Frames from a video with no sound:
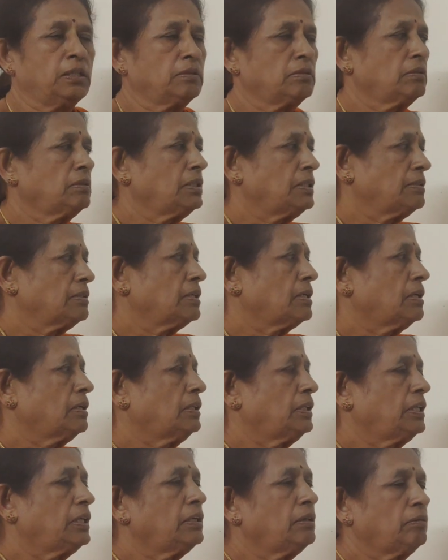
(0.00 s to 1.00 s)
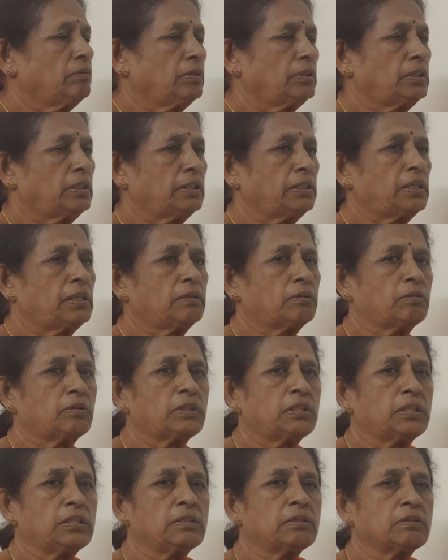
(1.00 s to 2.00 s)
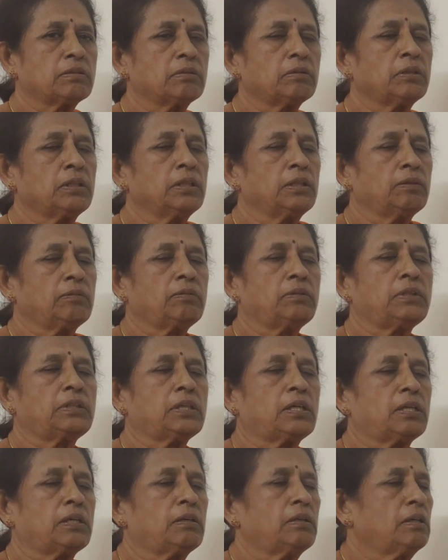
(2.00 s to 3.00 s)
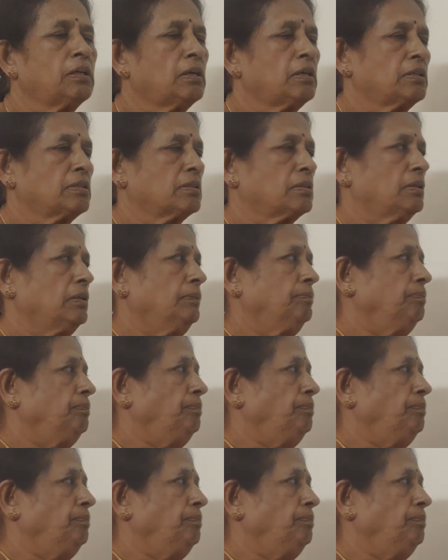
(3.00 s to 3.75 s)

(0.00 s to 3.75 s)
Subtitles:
So these are all the general questions which are asked.